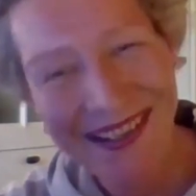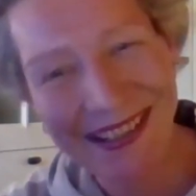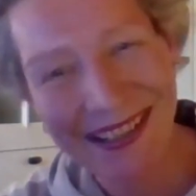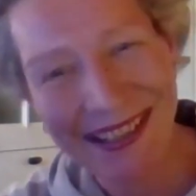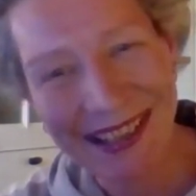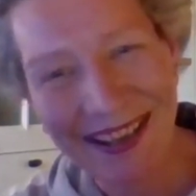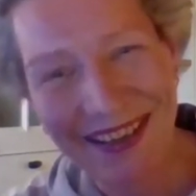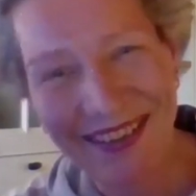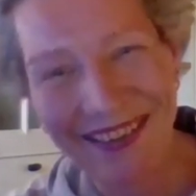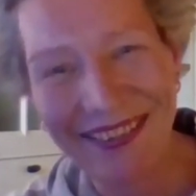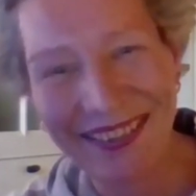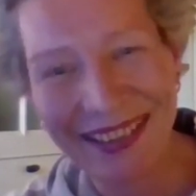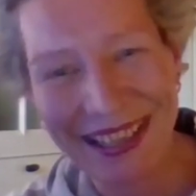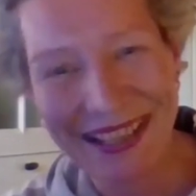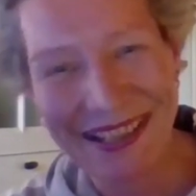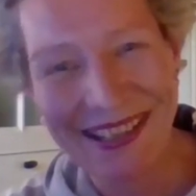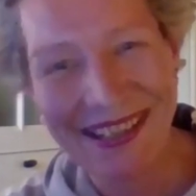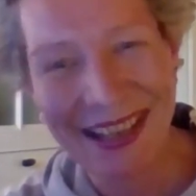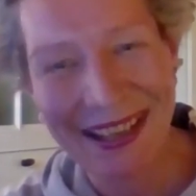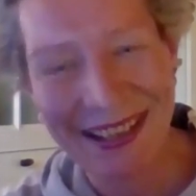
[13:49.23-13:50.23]
So
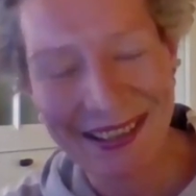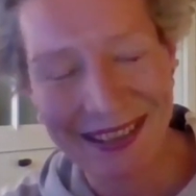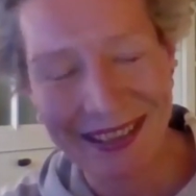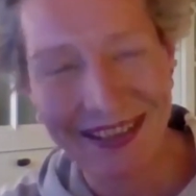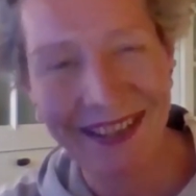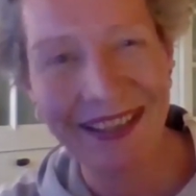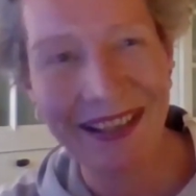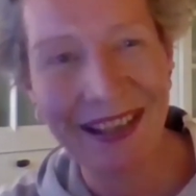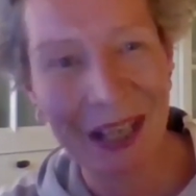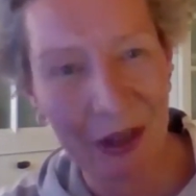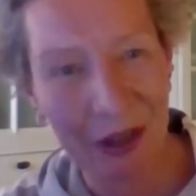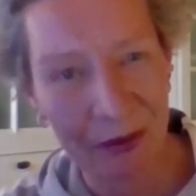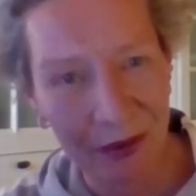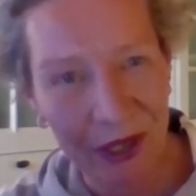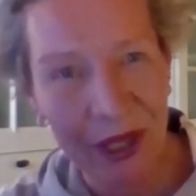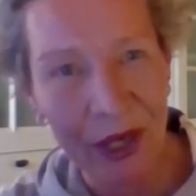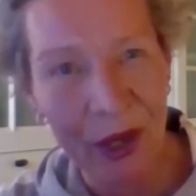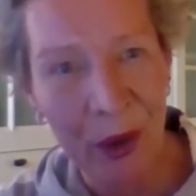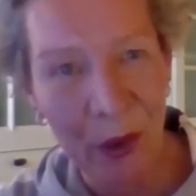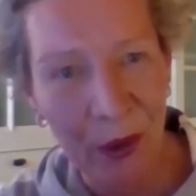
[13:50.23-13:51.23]
it's actually like a
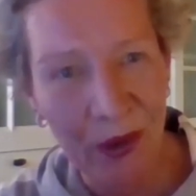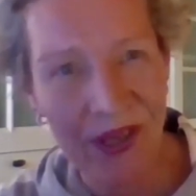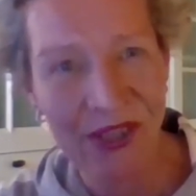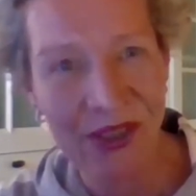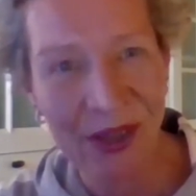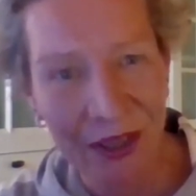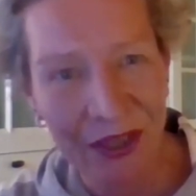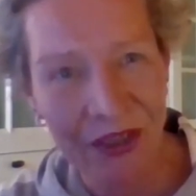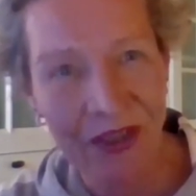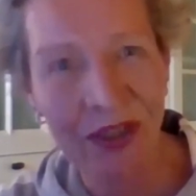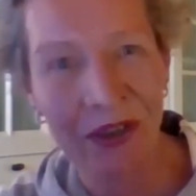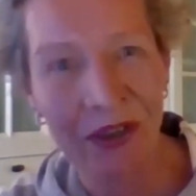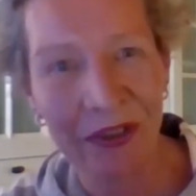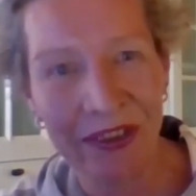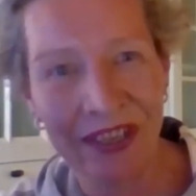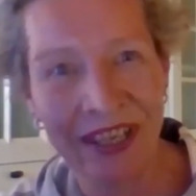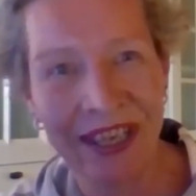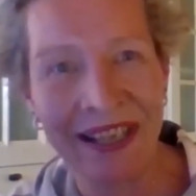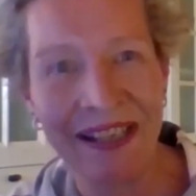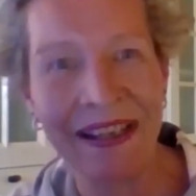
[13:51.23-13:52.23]
very horizontal thing,